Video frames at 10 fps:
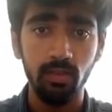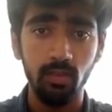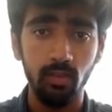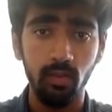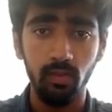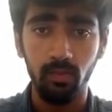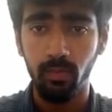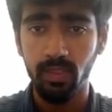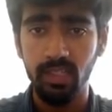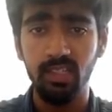So
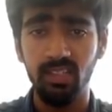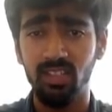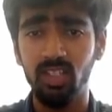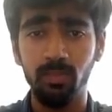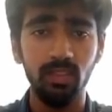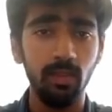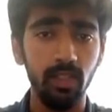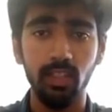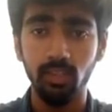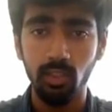basically this chip is
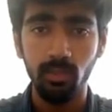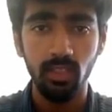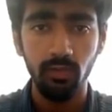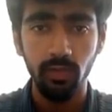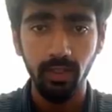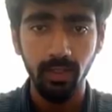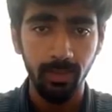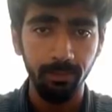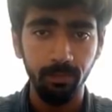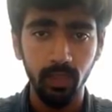application specific,
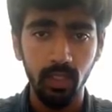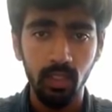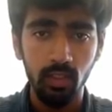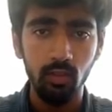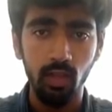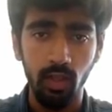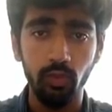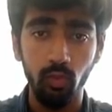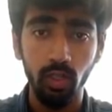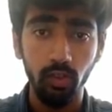so I have
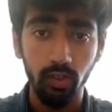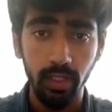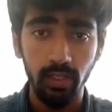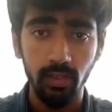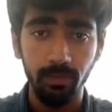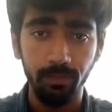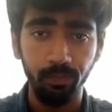to work on that.